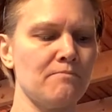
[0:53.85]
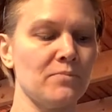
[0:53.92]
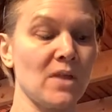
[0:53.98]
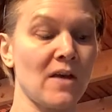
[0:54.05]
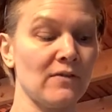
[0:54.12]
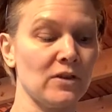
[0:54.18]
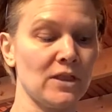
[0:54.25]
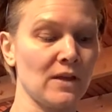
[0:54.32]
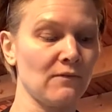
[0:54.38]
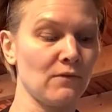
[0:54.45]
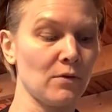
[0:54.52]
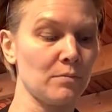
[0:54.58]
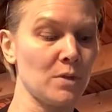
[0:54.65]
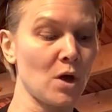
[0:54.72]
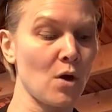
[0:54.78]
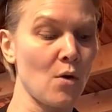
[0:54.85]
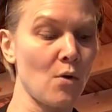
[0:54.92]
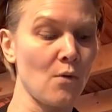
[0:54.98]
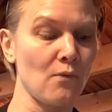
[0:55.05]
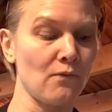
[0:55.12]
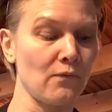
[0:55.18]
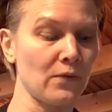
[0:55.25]
everything from the
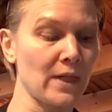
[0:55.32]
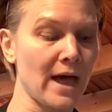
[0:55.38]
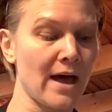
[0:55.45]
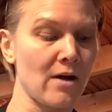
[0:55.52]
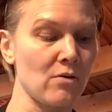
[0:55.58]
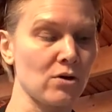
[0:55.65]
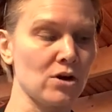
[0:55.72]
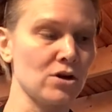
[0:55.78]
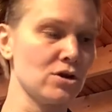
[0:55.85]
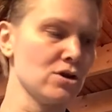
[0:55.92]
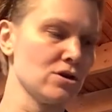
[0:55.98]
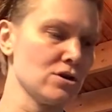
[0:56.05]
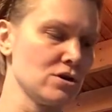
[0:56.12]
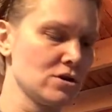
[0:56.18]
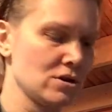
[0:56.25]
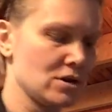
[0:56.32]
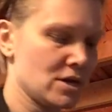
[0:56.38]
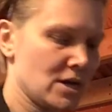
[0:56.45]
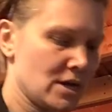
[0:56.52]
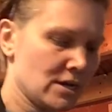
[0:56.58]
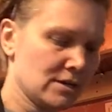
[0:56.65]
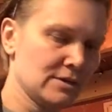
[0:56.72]
oat flour
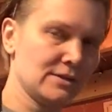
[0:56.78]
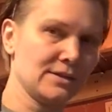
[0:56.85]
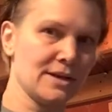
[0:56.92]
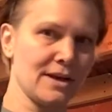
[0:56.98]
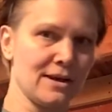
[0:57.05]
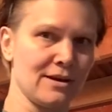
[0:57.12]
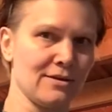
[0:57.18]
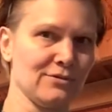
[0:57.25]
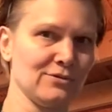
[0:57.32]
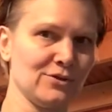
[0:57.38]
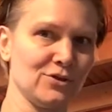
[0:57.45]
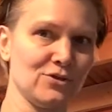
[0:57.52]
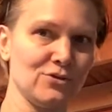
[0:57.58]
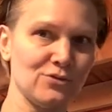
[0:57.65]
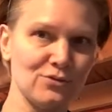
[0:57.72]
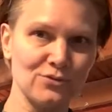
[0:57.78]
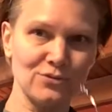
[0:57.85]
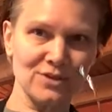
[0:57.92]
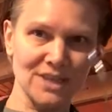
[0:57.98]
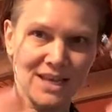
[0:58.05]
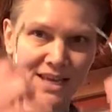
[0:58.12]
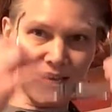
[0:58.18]
down to
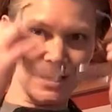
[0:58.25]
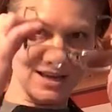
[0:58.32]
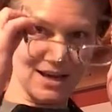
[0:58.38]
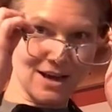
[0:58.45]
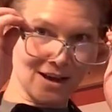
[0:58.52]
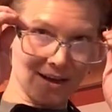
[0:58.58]
the